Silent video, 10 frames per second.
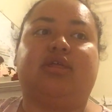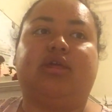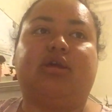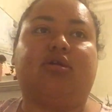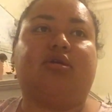
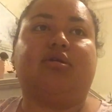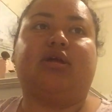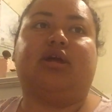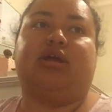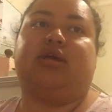year
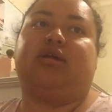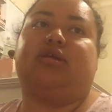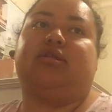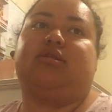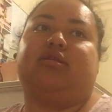
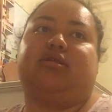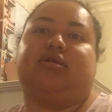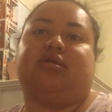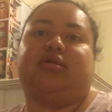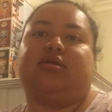and
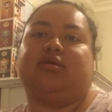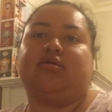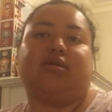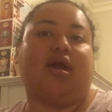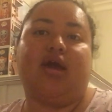
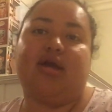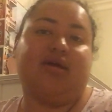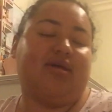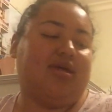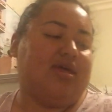yeah
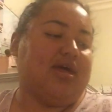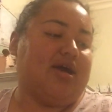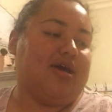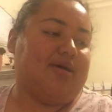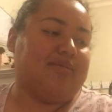
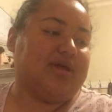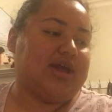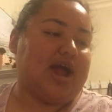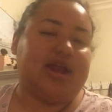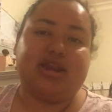um,
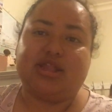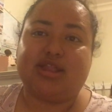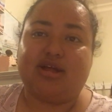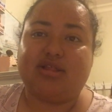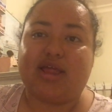it kind of
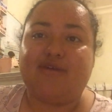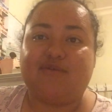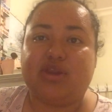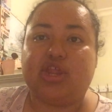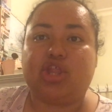sucked I
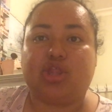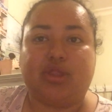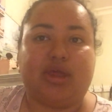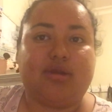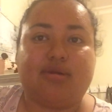finished
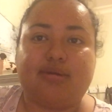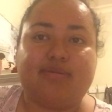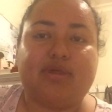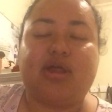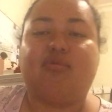
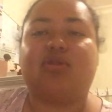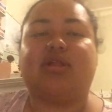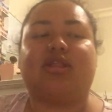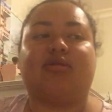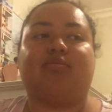later than I was
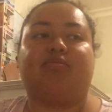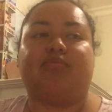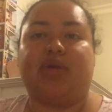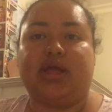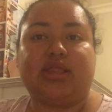
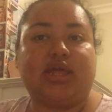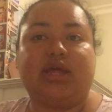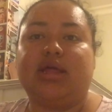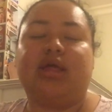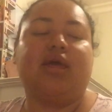
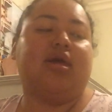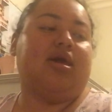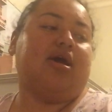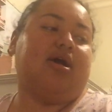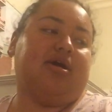expecting
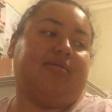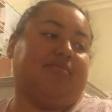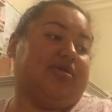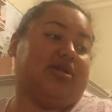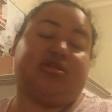
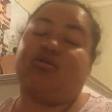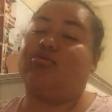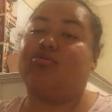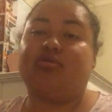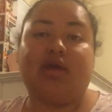um, but it's
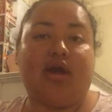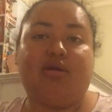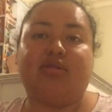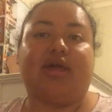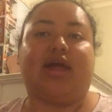cool
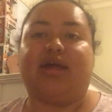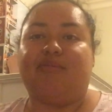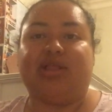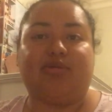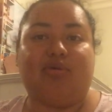now like I got
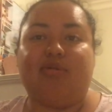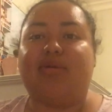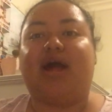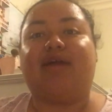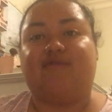my
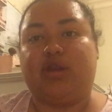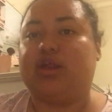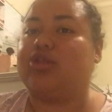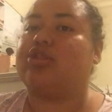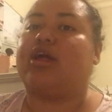diploma I
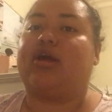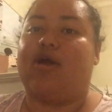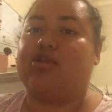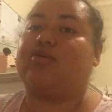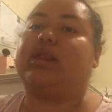finished I
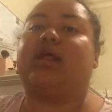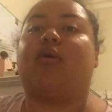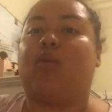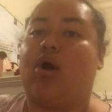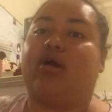graduated
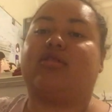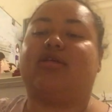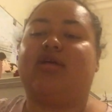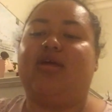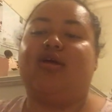I walked
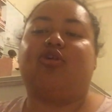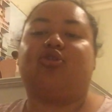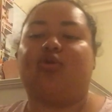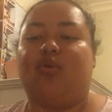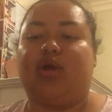
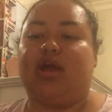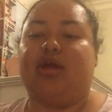so we're